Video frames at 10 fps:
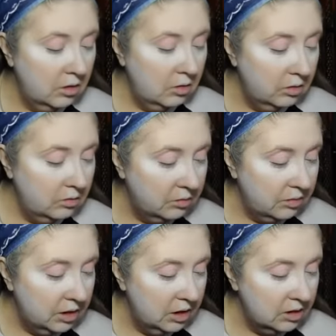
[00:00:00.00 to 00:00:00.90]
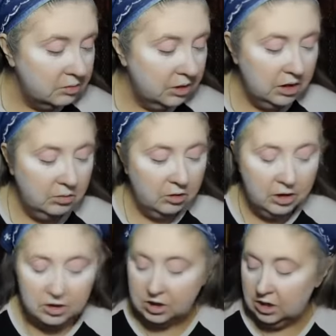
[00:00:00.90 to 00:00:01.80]
Go in with my next blending
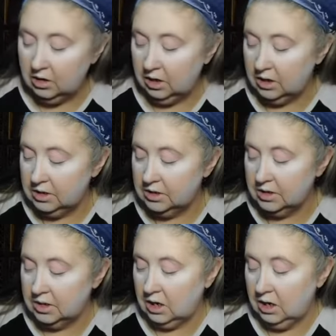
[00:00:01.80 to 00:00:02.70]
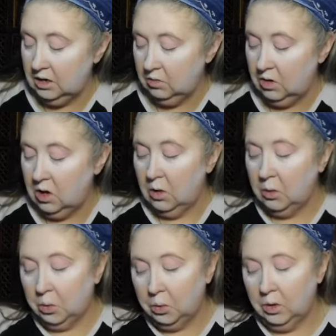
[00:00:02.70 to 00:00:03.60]
brush. Now I get to decide
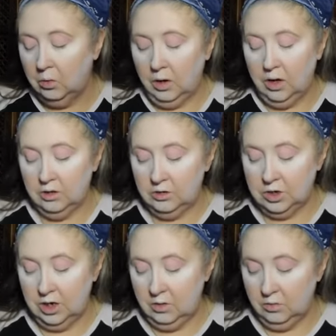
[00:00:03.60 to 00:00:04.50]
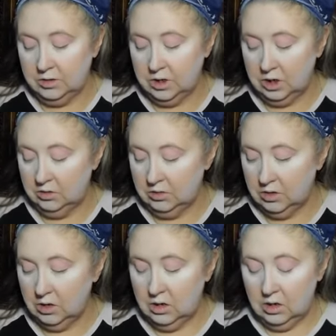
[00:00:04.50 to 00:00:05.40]
what other shade I want to use.